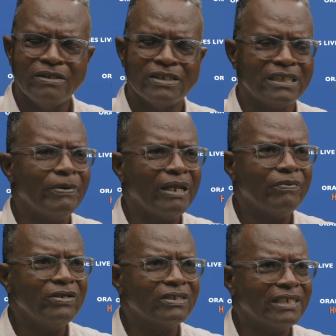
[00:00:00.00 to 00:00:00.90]
say whatever
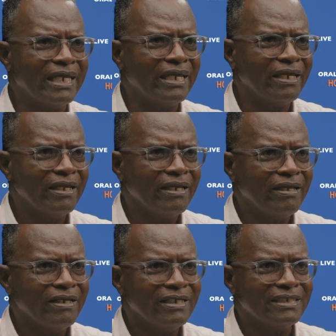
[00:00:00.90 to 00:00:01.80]
you say,
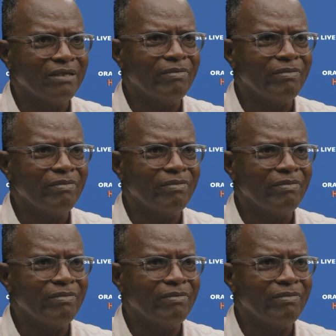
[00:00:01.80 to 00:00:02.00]
St.